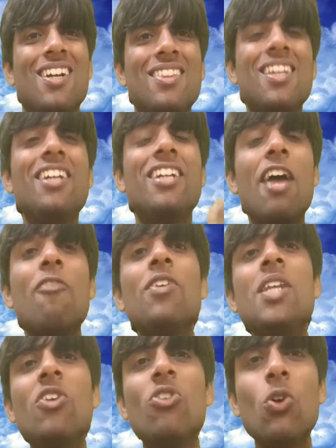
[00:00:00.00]
the
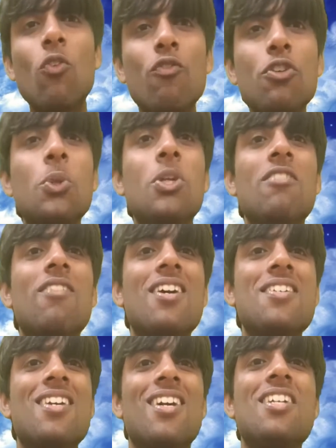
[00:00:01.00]
definition of
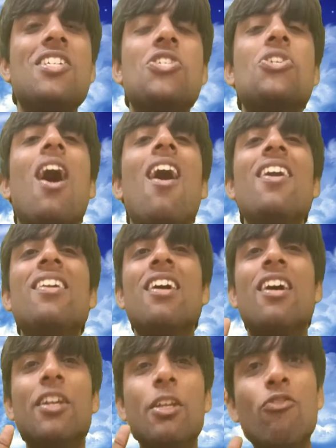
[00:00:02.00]
universe, start
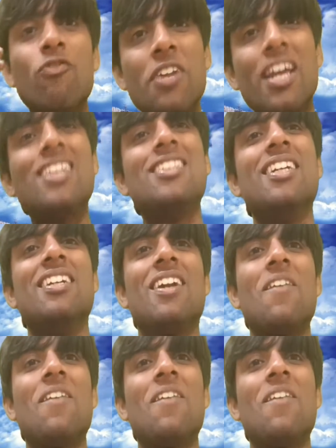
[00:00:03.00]
rephrase it,